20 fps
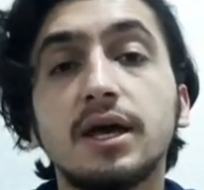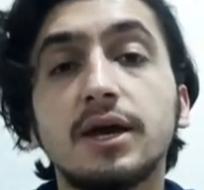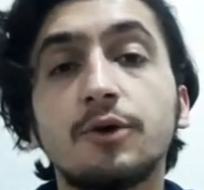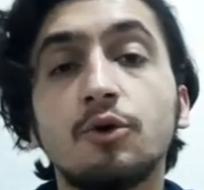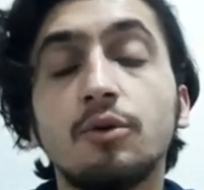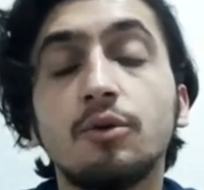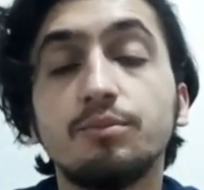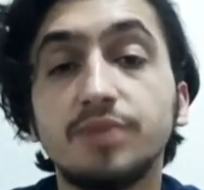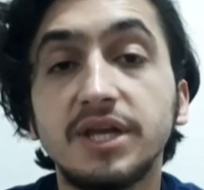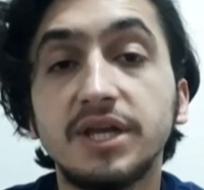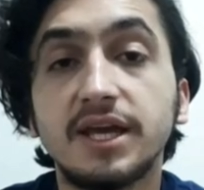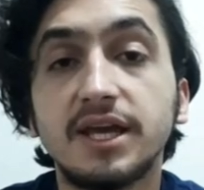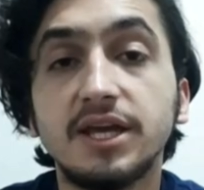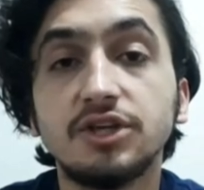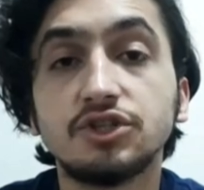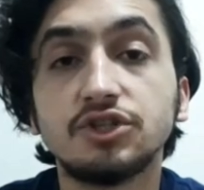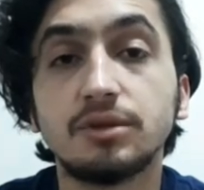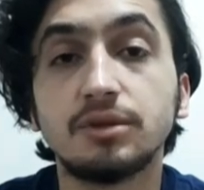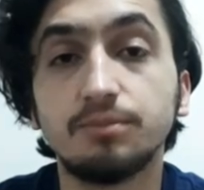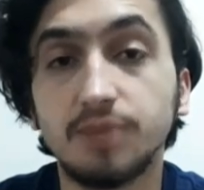
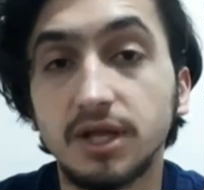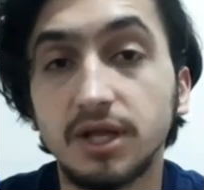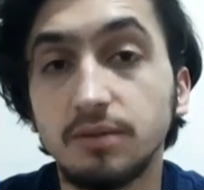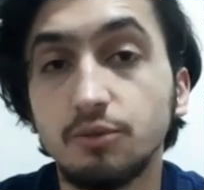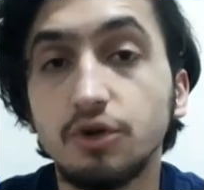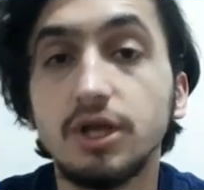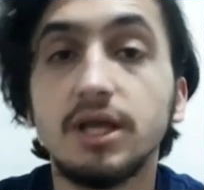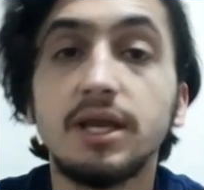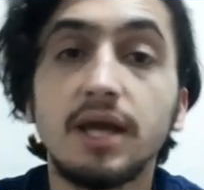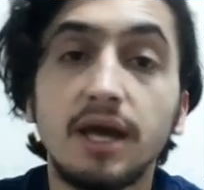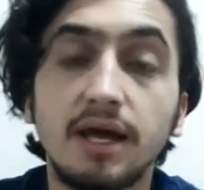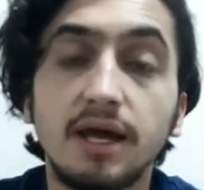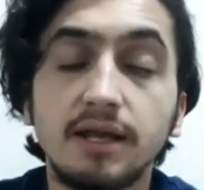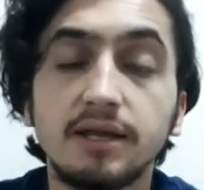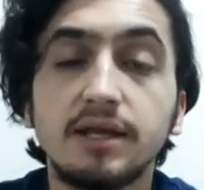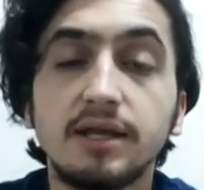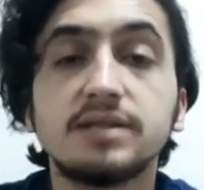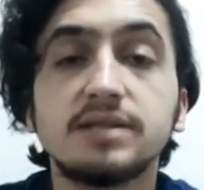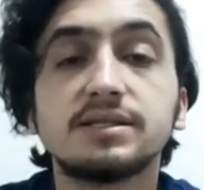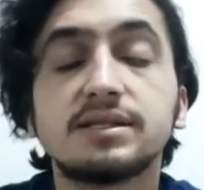complication, pulmonary and
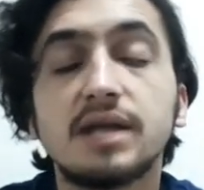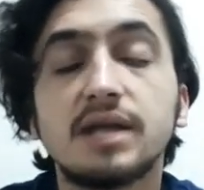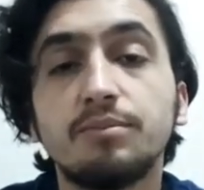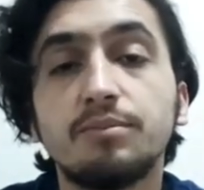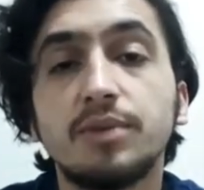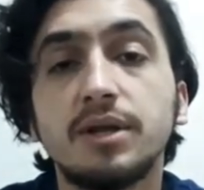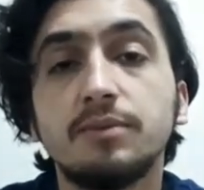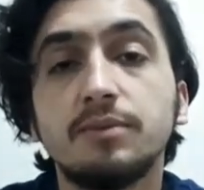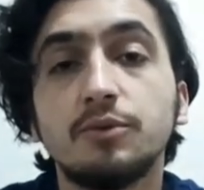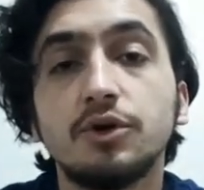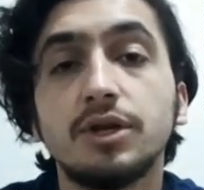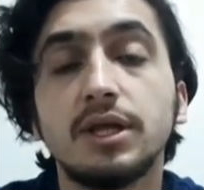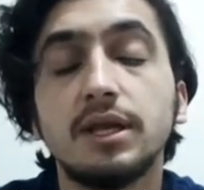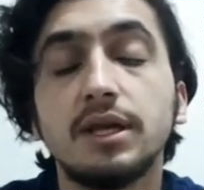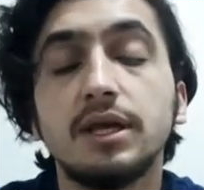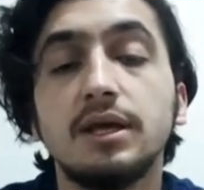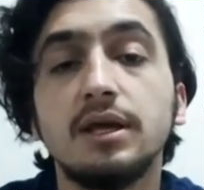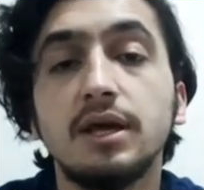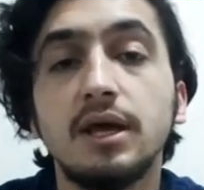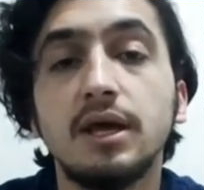
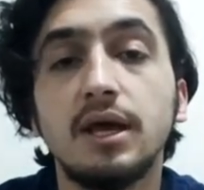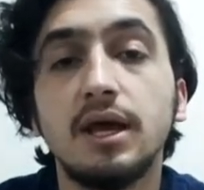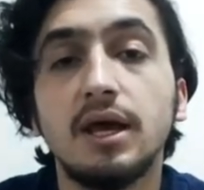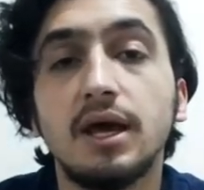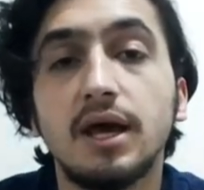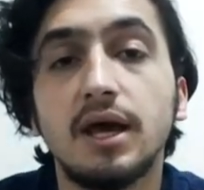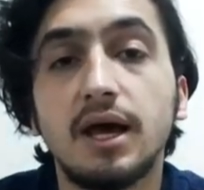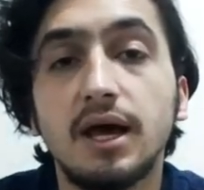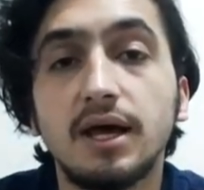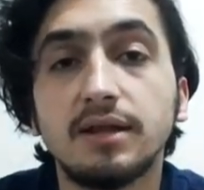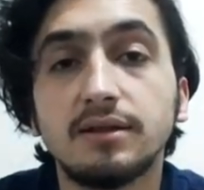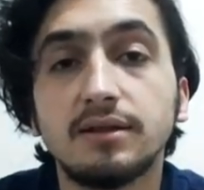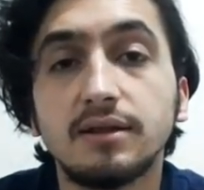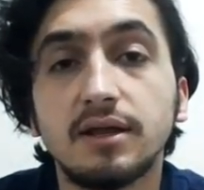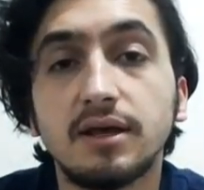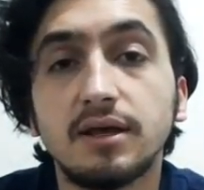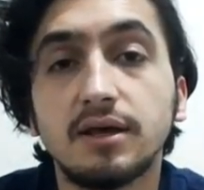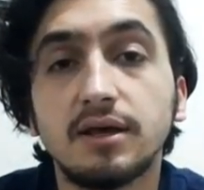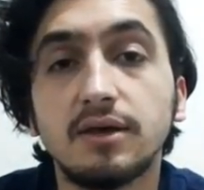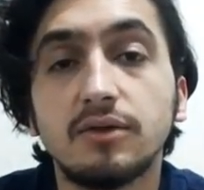extrapulmonary, and
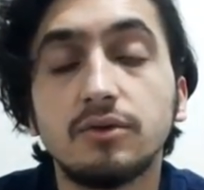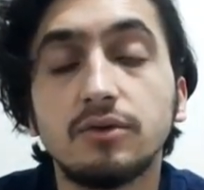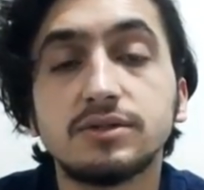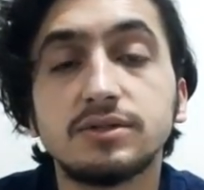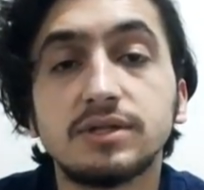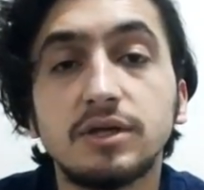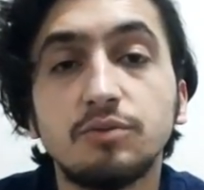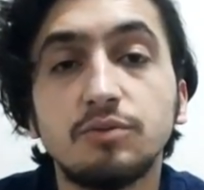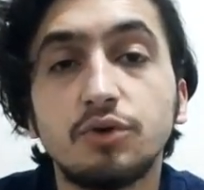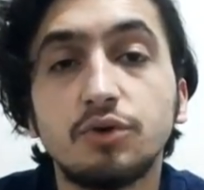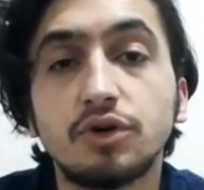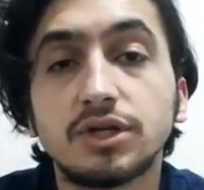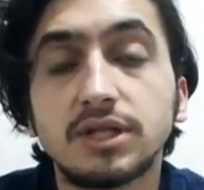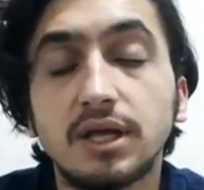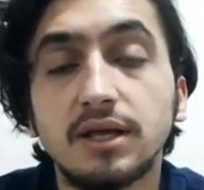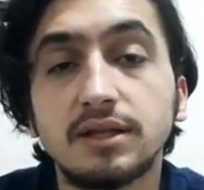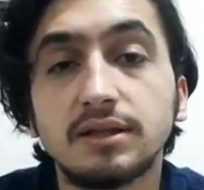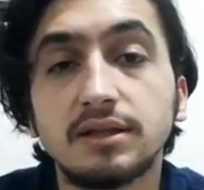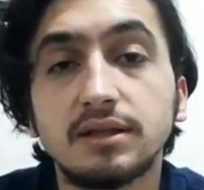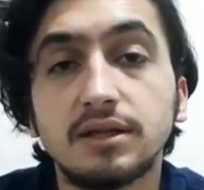those
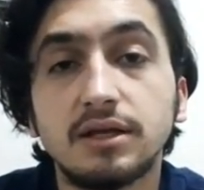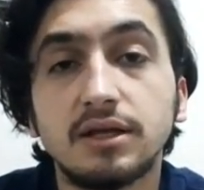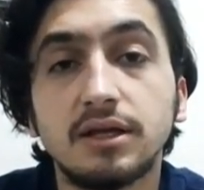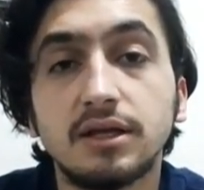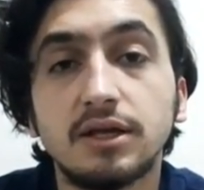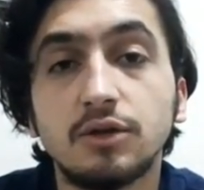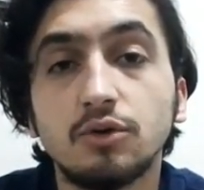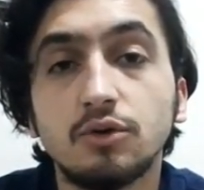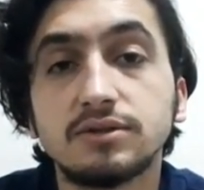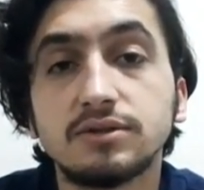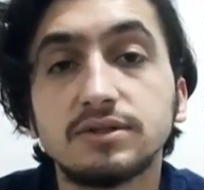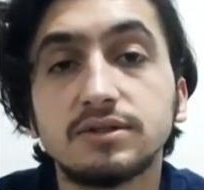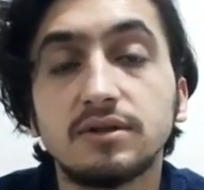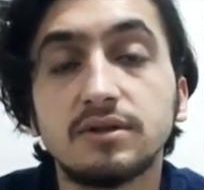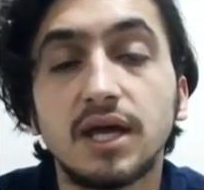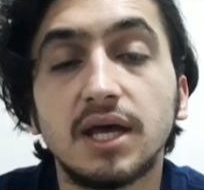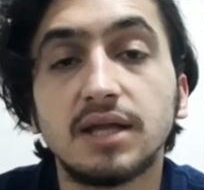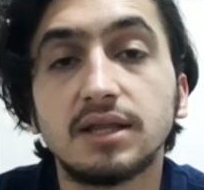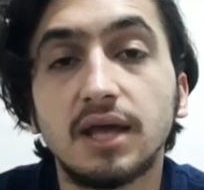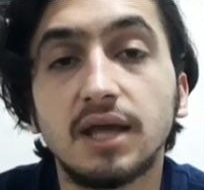important notes
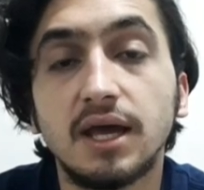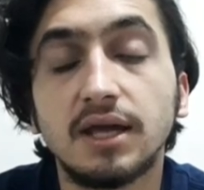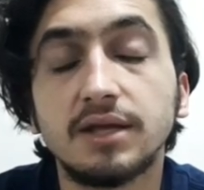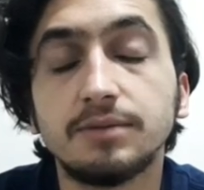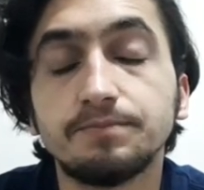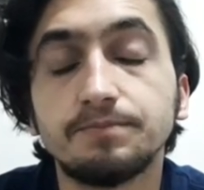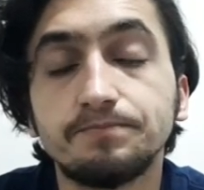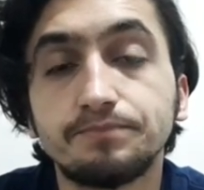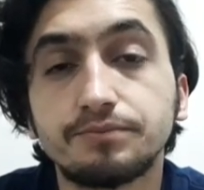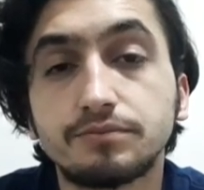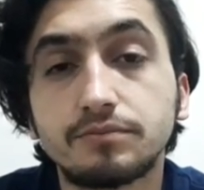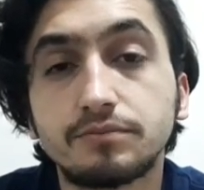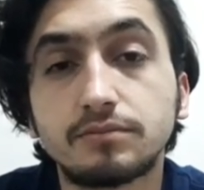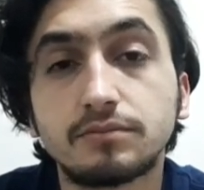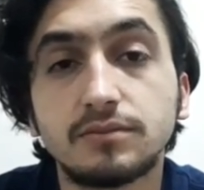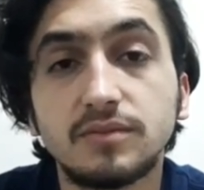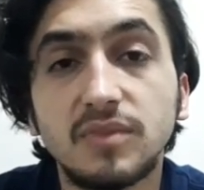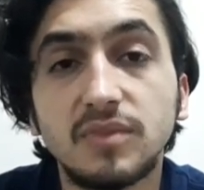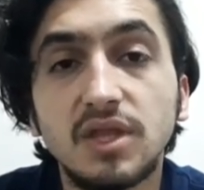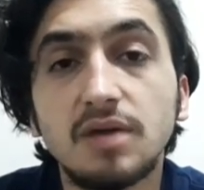that I
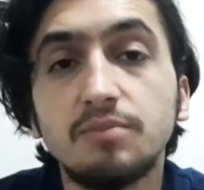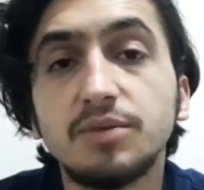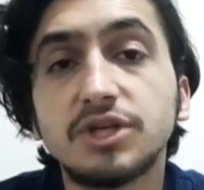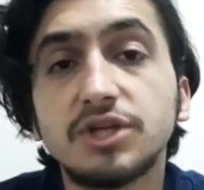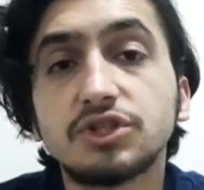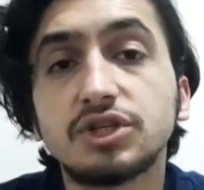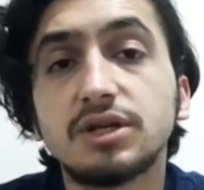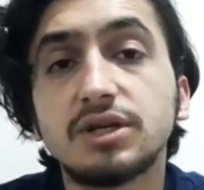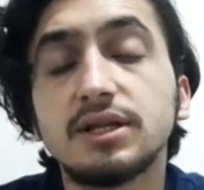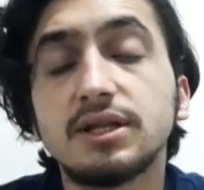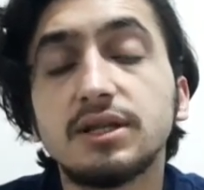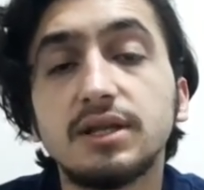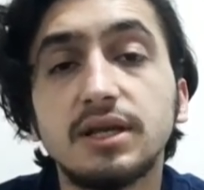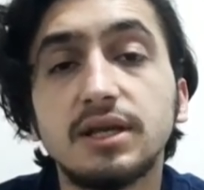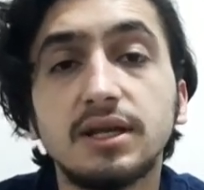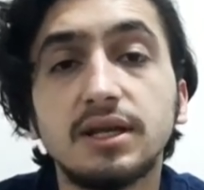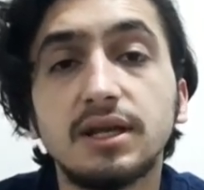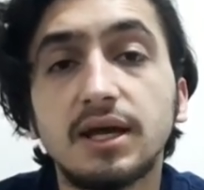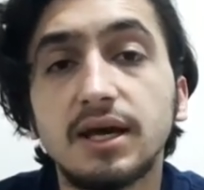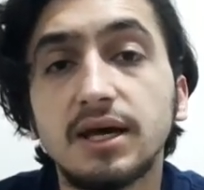mentioned
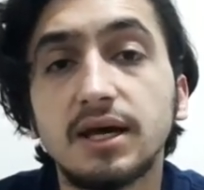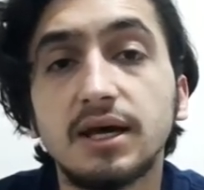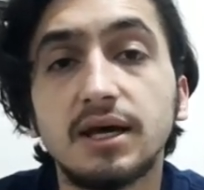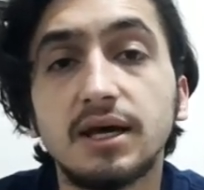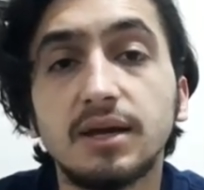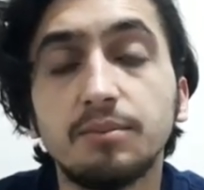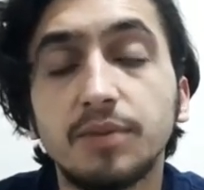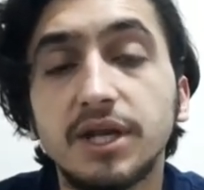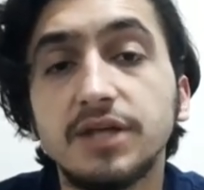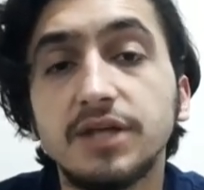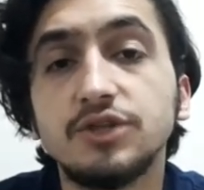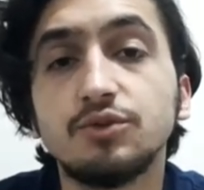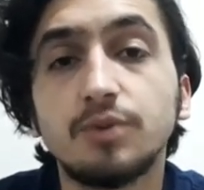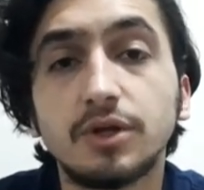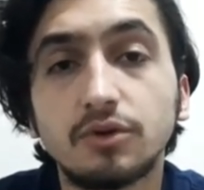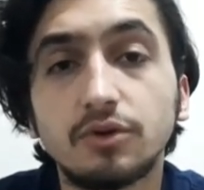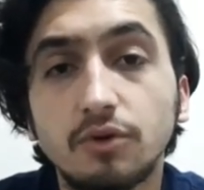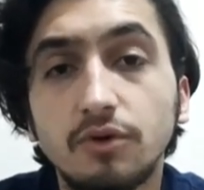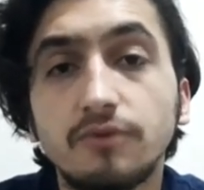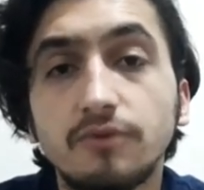in
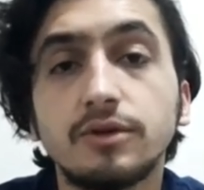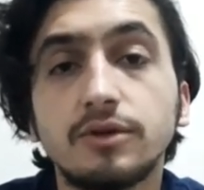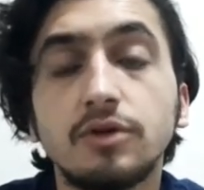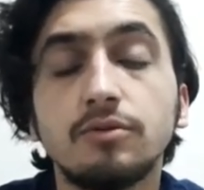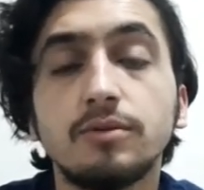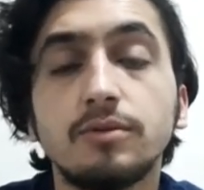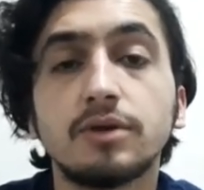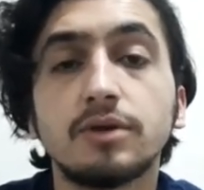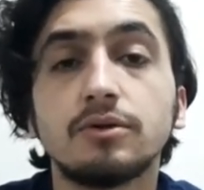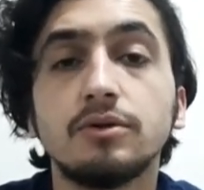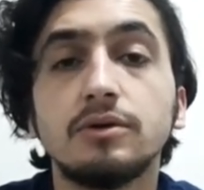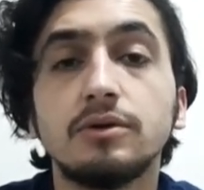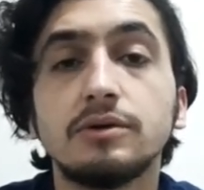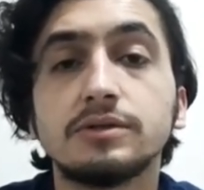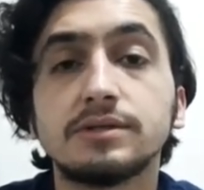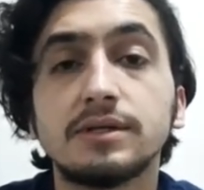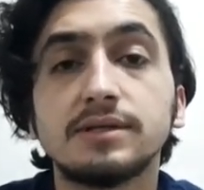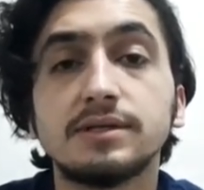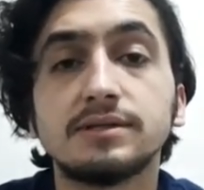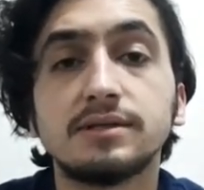management of
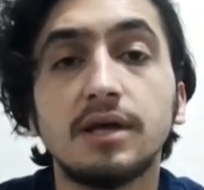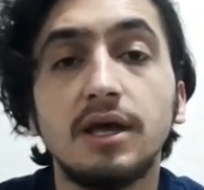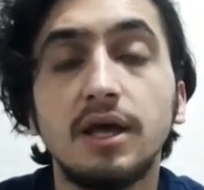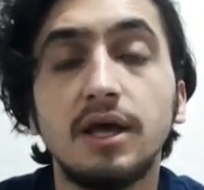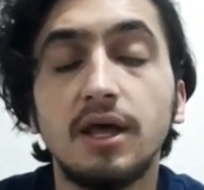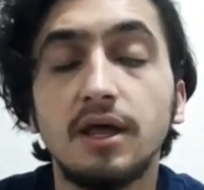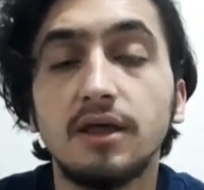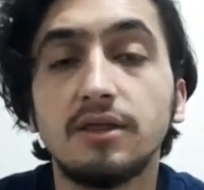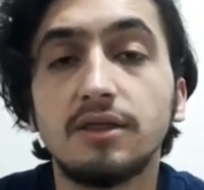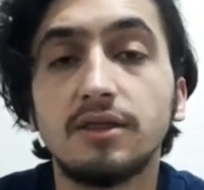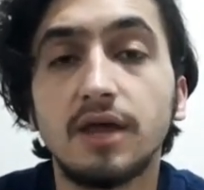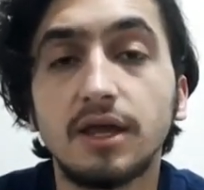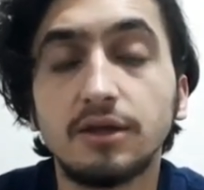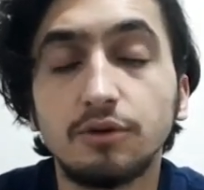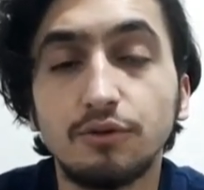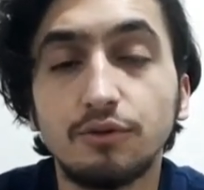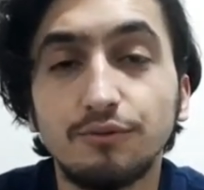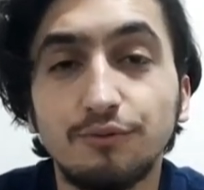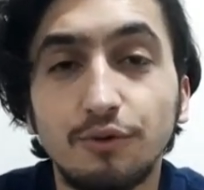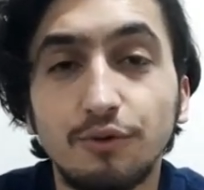tuberculosis. Thank
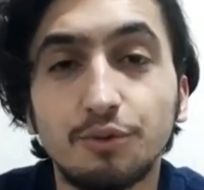you for